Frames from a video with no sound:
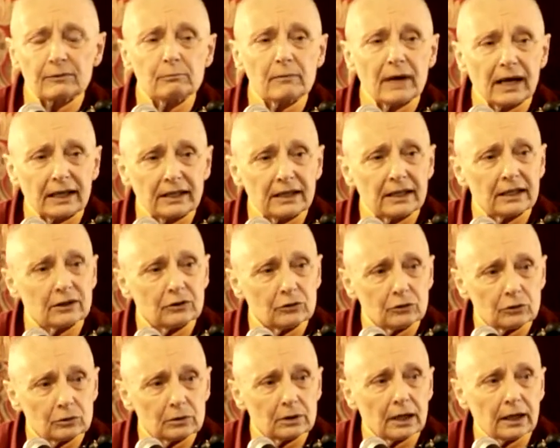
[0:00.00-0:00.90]
of money
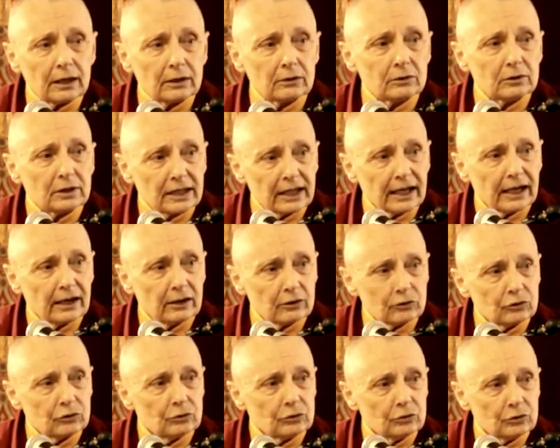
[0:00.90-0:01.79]
and you lie on the
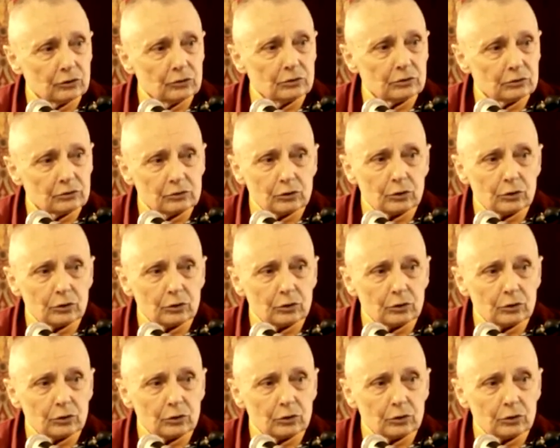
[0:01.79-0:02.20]
couch and you